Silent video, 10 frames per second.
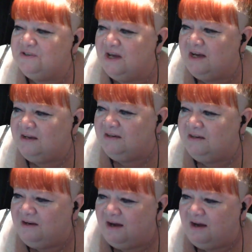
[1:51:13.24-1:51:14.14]
said
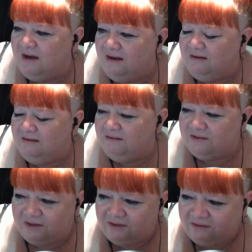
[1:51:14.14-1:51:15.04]

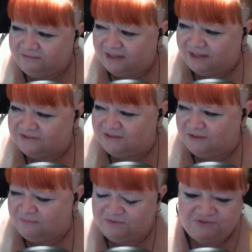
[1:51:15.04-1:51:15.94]
Cult
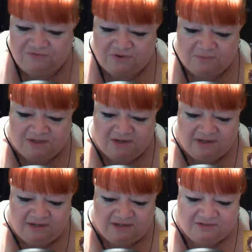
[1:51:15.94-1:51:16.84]
NXIVM was from the
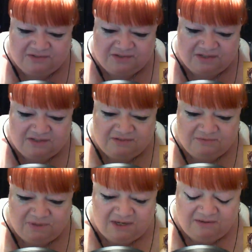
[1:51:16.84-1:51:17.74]
90s, didn't
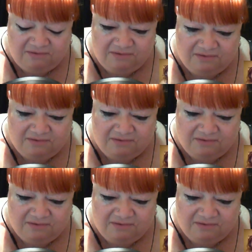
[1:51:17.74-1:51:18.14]
you, Beth?